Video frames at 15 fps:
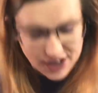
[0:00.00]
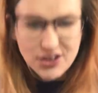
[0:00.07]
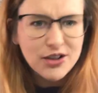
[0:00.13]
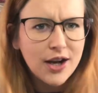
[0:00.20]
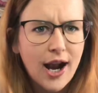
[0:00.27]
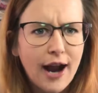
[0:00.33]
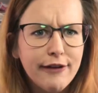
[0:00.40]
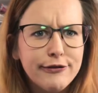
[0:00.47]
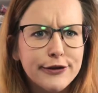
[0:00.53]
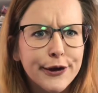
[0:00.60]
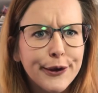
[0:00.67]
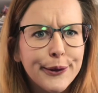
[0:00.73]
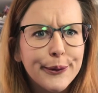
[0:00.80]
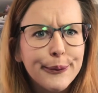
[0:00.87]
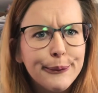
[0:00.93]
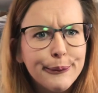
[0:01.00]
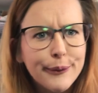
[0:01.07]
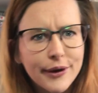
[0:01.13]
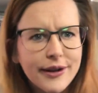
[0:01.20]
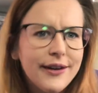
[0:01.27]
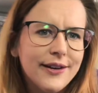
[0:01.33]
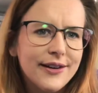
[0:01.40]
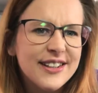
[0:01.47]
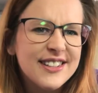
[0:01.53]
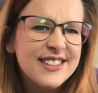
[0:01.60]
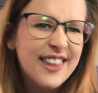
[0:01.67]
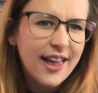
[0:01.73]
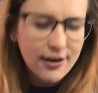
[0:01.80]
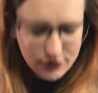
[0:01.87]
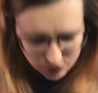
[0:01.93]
You don't have to, but you know, it's there if you